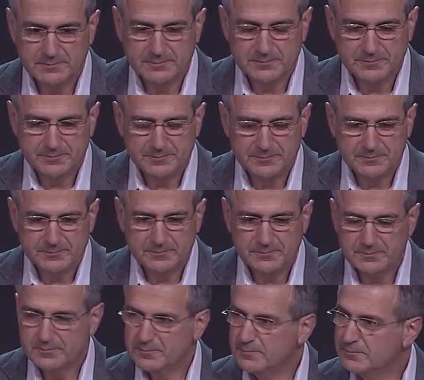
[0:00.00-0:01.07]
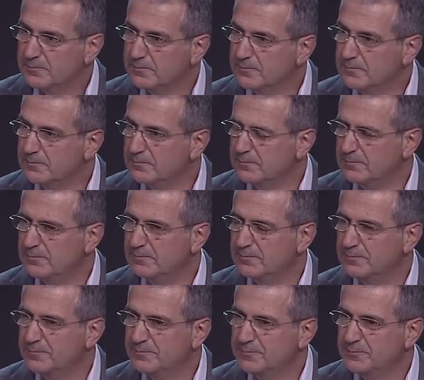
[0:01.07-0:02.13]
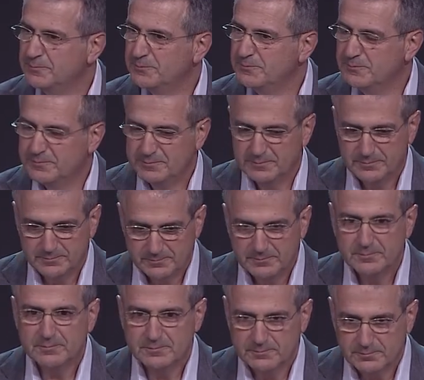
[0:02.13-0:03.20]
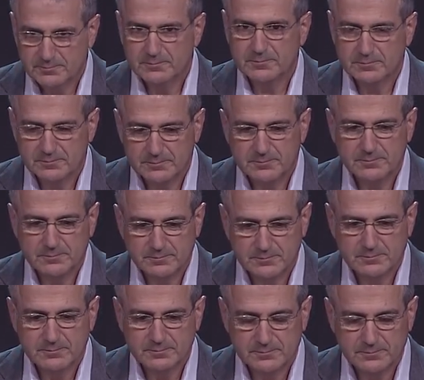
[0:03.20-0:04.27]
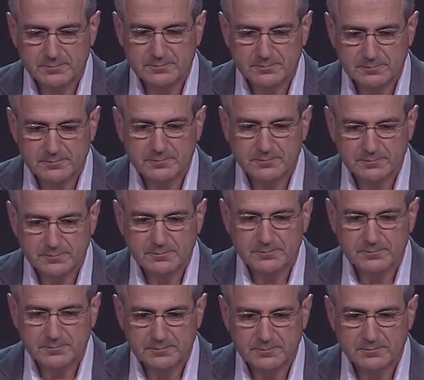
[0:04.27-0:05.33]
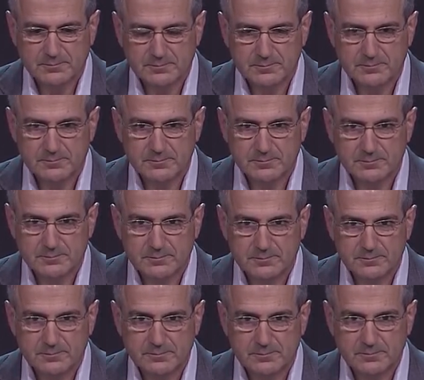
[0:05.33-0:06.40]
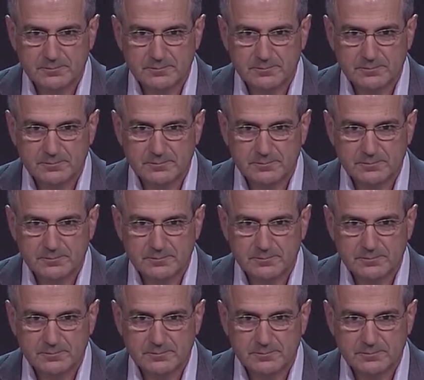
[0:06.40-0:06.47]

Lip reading: (silent)